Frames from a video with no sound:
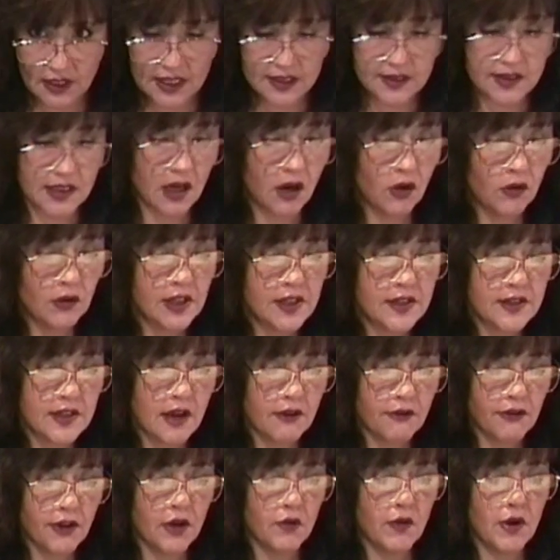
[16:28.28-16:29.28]
That is the only
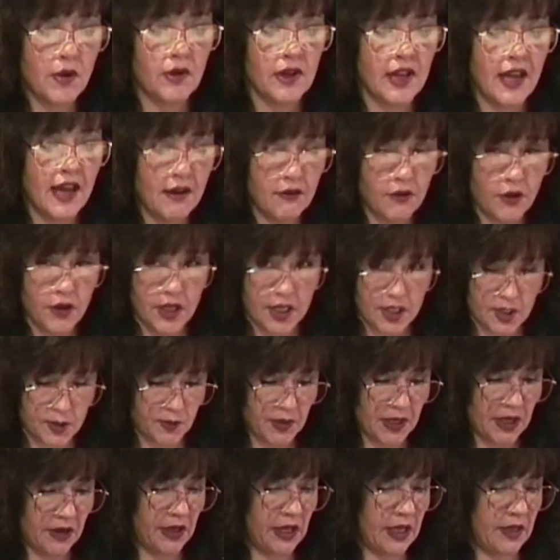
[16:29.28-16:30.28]
suffering we will ever
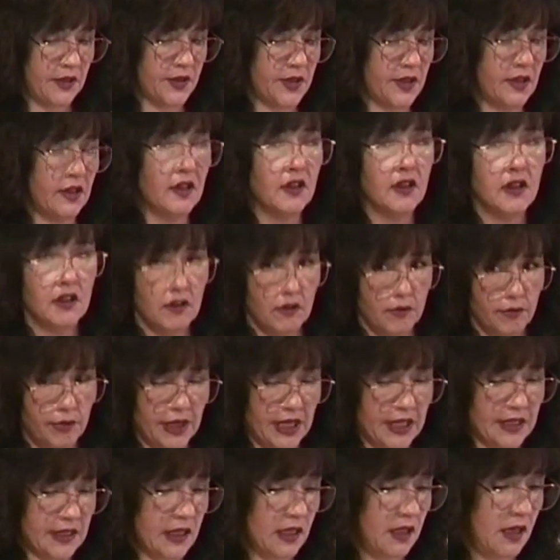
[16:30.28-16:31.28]
experience.
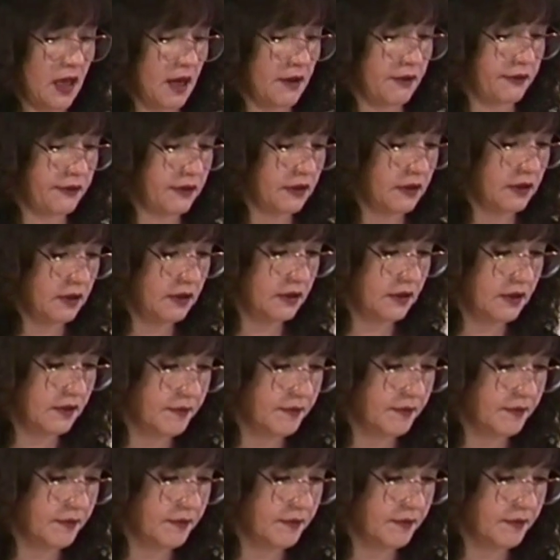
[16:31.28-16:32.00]
But it's enough.